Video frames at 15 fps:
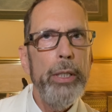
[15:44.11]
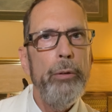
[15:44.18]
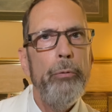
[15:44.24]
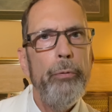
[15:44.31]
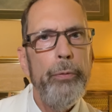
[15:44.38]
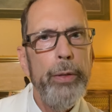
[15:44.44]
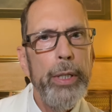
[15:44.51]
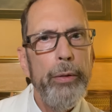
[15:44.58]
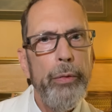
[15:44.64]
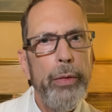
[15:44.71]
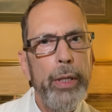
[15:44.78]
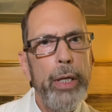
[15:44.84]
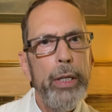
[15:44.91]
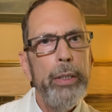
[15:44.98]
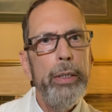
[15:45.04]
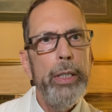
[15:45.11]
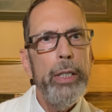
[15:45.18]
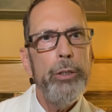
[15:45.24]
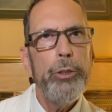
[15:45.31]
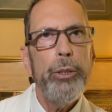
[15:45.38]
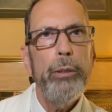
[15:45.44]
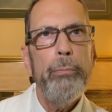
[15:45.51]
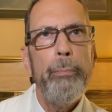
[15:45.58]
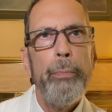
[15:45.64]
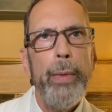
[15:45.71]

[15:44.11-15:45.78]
5th edition.